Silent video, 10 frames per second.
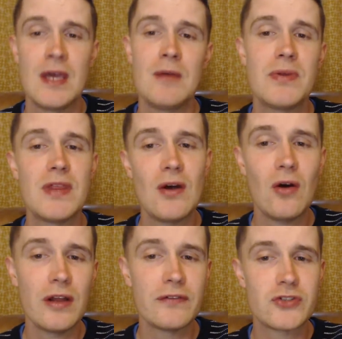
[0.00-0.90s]
But the
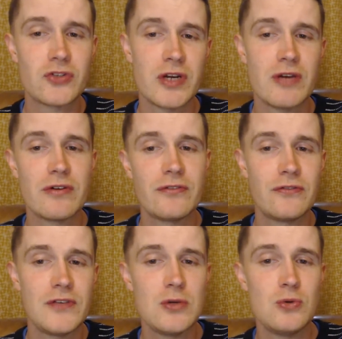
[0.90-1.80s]
olive tree
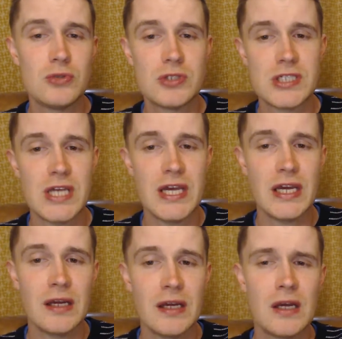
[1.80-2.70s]
refused,
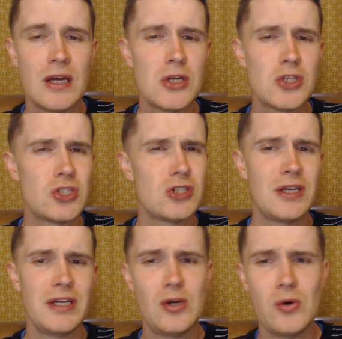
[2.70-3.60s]
saying, 'Should
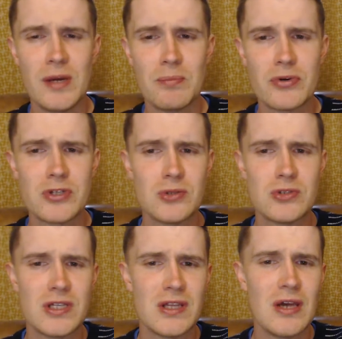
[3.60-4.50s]
I quit
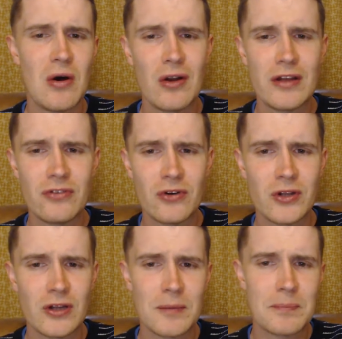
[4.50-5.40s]
producing the olive
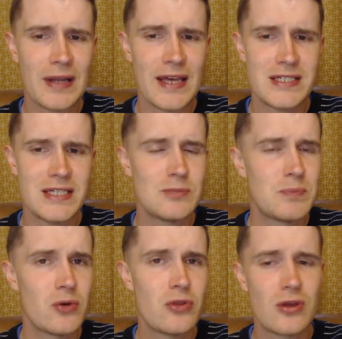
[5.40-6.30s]
oil that blesses
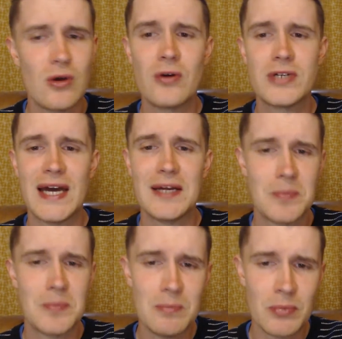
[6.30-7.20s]
both God and
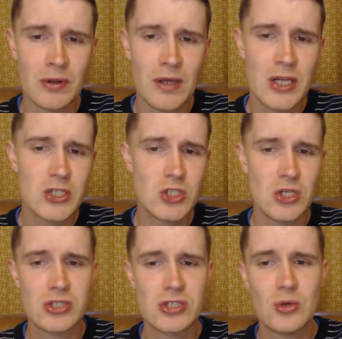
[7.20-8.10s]
people,
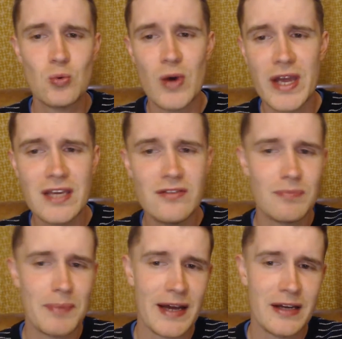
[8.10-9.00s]
just to wave
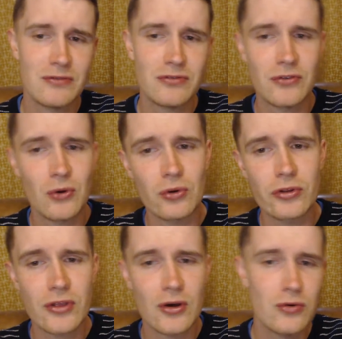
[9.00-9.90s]
back and
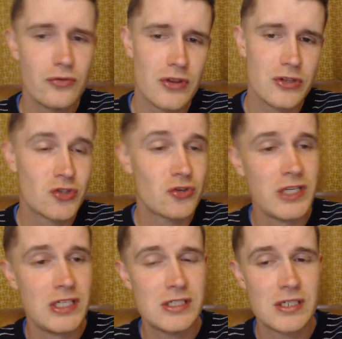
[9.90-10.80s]
forth over the
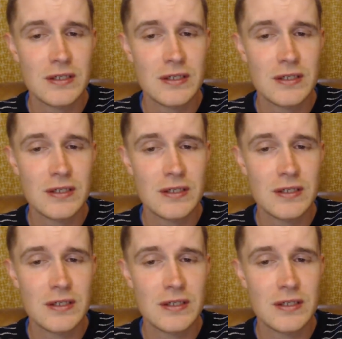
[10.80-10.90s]
trees?'